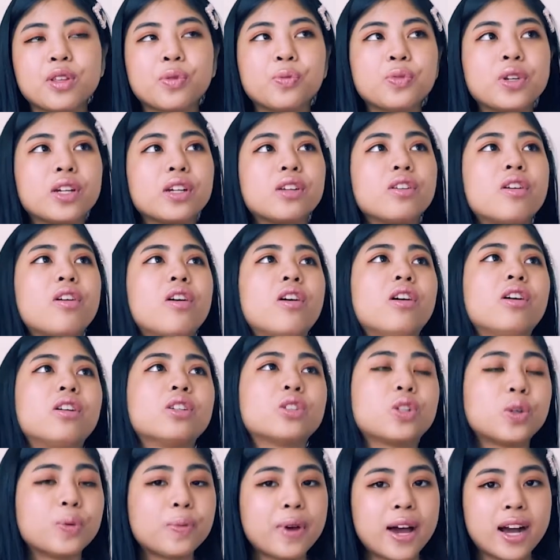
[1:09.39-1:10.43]
so that we can
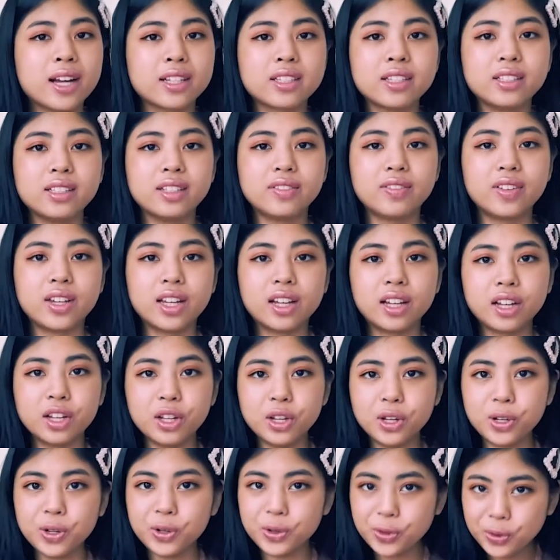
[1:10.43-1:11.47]
all go back to
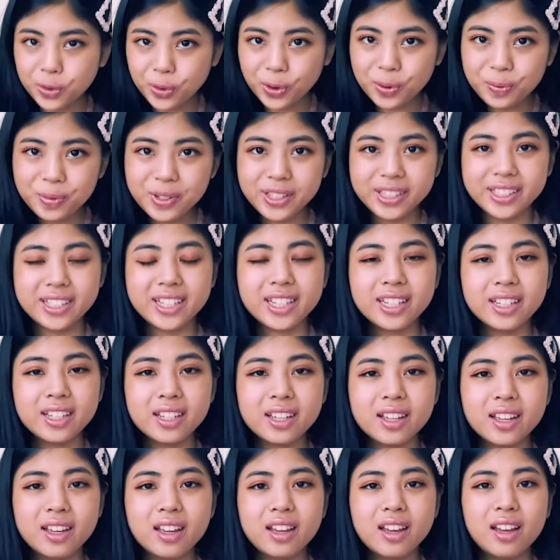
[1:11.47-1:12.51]
living
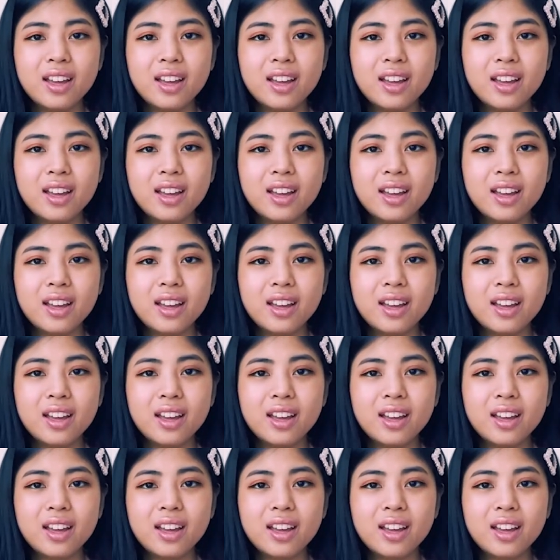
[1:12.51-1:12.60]
normally.